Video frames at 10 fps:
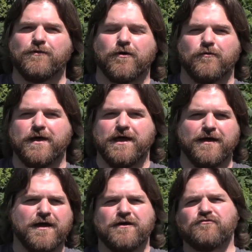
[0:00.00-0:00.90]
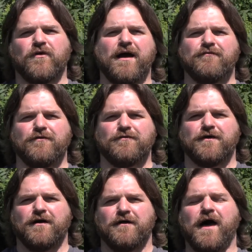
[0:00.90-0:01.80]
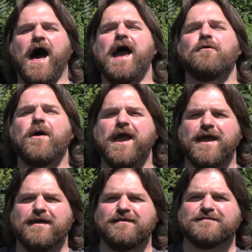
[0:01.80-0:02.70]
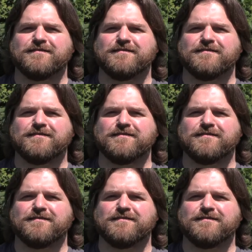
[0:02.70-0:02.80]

where we travel the highways